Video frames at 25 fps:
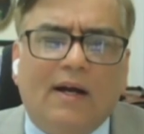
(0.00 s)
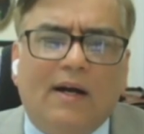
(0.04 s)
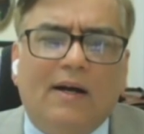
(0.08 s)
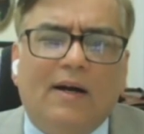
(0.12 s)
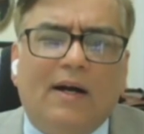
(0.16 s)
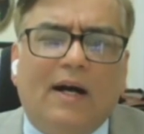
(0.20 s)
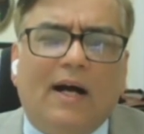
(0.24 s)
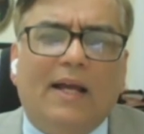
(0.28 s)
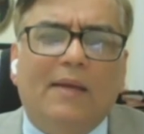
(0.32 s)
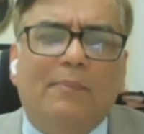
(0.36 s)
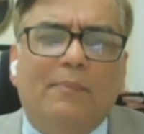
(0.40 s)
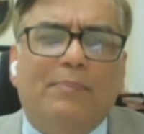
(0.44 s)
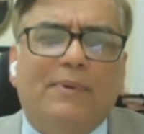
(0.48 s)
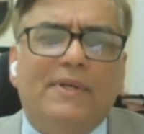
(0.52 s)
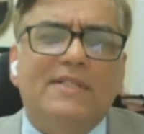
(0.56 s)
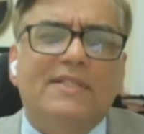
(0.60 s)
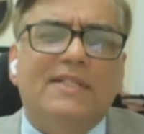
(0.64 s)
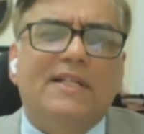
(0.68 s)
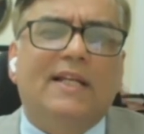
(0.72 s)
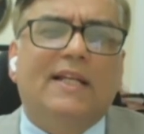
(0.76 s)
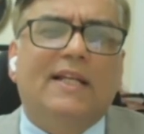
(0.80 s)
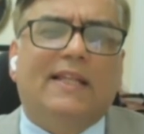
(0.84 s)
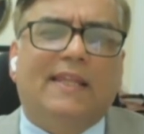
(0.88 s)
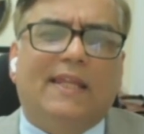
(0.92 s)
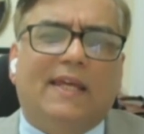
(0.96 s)
Uh, I
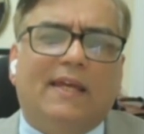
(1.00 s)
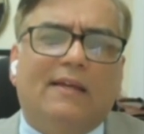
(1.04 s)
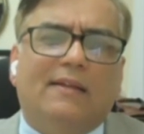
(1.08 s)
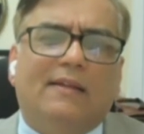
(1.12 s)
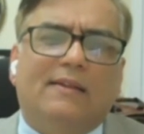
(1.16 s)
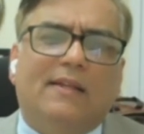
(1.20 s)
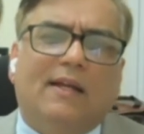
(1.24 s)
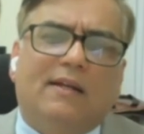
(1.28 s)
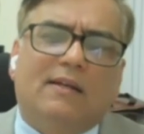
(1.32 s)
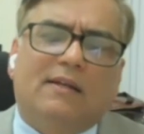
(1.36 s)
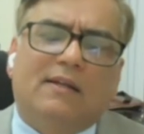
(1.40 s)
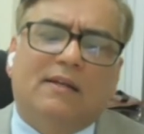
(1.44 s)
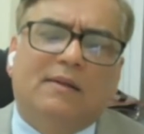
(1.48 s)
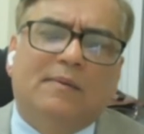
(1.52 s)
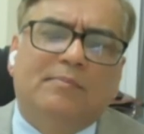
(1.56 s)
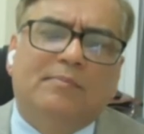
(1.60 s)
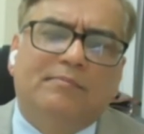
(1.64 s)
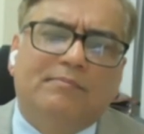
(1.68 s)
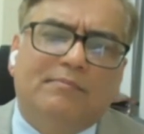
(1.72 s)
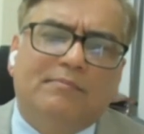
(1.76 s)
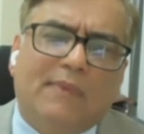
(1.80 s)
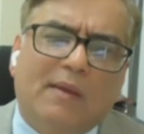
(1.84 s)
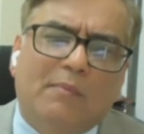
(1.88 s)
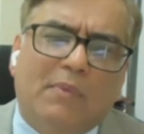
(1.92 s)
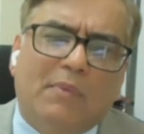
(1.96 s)
personally think that
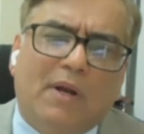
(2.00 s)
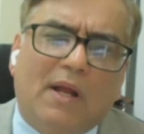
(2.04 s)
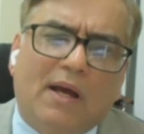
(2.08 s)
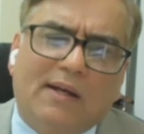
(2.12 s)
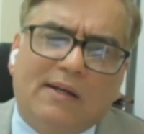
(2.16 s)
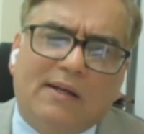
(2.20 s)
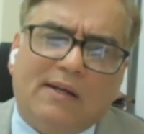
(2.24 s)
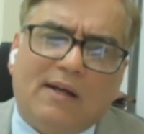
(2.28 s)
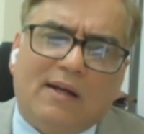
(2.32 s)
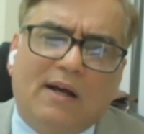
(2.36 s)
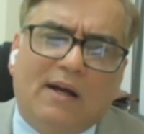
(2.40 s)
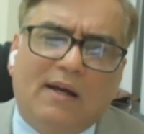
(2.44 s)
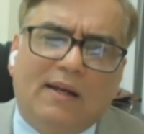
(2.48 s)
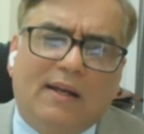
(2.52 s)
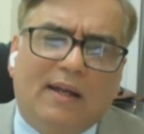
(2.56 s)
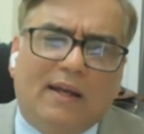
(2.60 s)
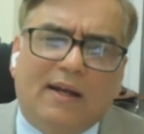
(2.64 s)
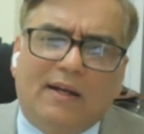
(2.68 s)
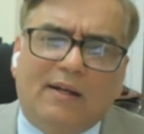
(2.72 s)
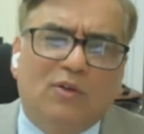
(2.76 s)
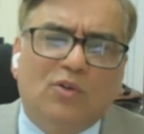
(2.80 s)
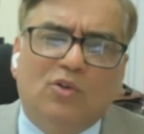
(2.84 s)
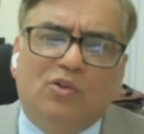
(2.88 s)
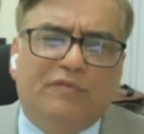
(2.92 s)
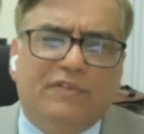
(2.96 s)
um, Imran Khan
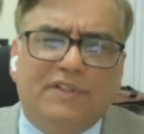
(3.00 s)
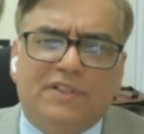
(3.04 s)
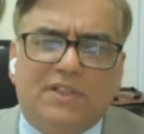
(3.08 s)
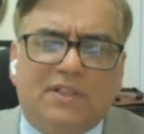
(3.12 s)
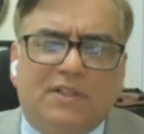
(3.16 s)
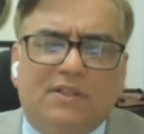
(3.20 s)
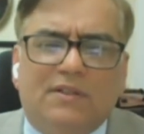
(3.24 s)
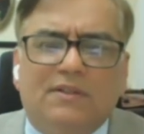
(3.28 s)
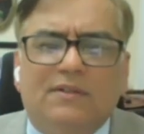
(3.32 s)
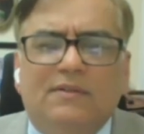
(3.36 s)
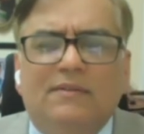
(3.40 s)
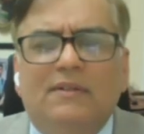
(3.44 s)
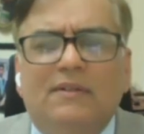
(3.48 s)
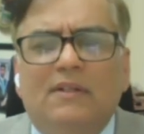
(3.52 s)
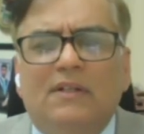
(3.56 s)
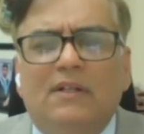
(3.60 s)
had no vision.